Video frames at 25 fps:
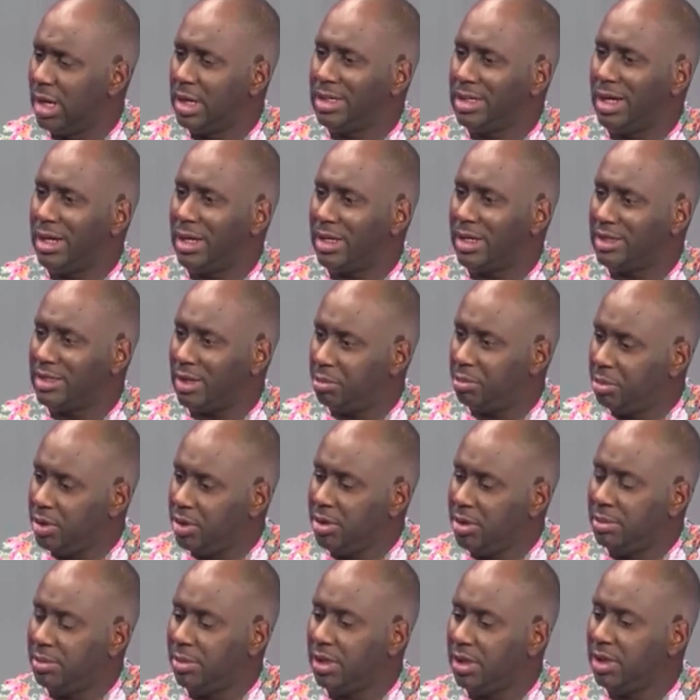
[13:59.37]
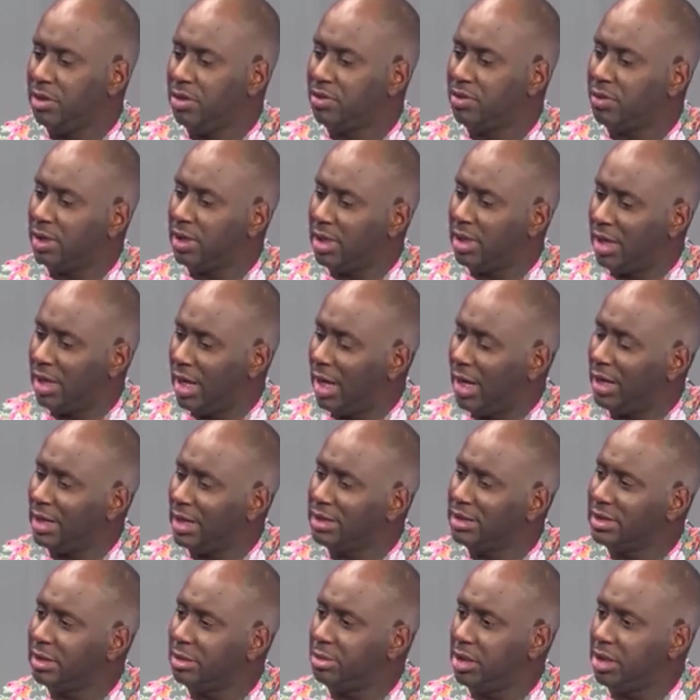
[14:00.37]
that as a people in Trinidad
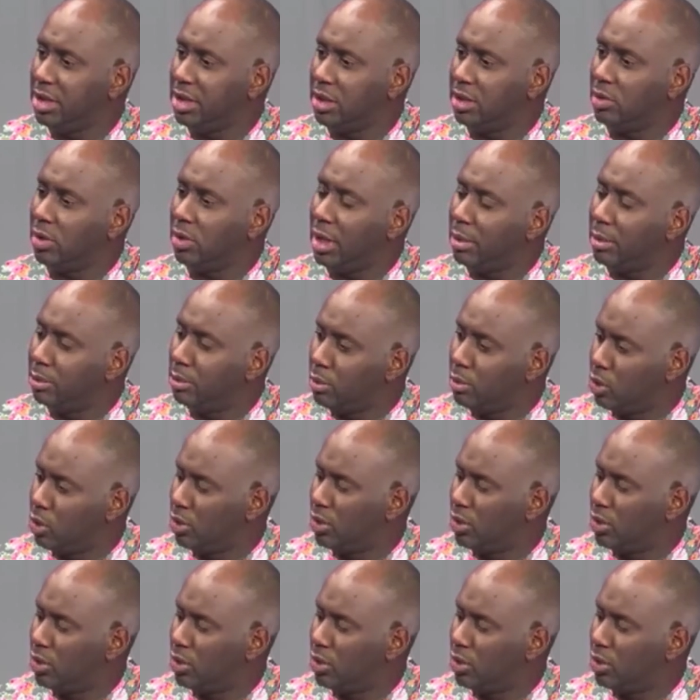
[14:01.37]
and Tobago and more